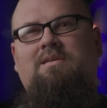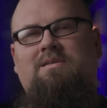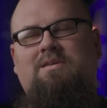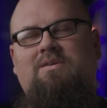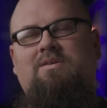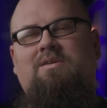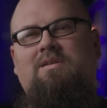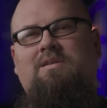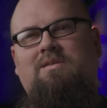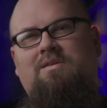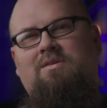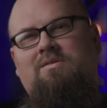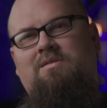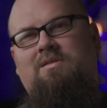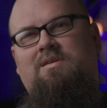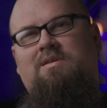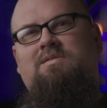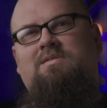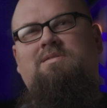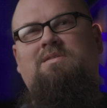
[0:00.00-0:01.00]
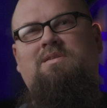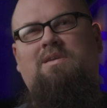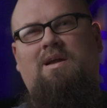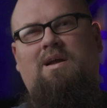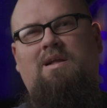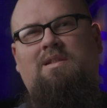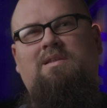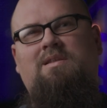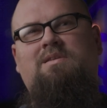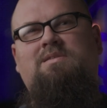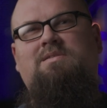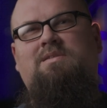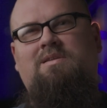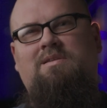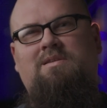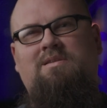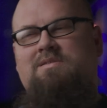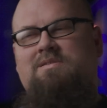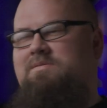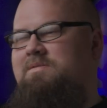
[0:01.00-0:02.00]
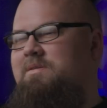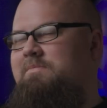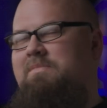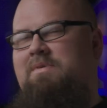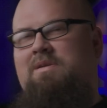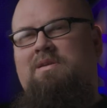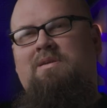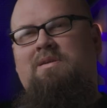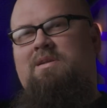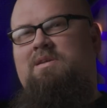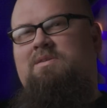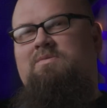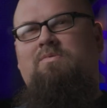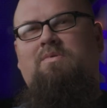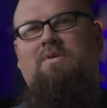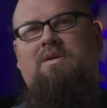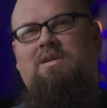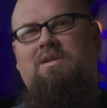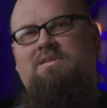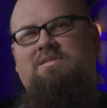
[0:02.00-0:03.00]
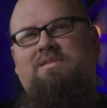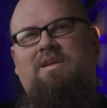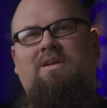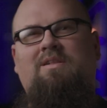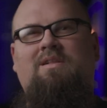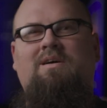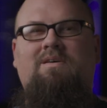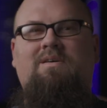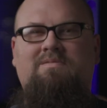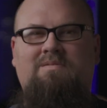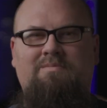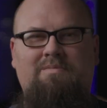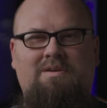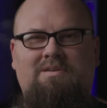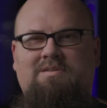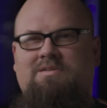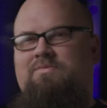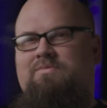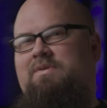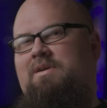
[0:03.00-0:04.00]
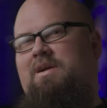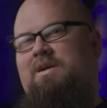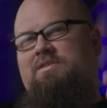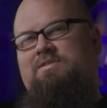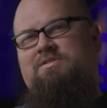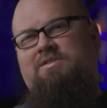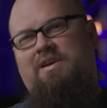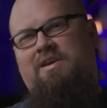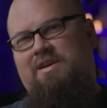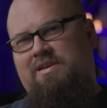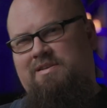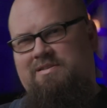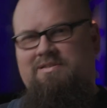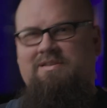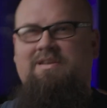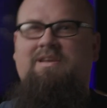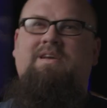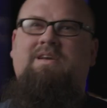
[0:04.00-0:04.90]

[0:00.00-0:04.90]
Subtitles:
you can do this, you got this. And he's, I mean, dude, he's working his tail off to make sure we got shakes,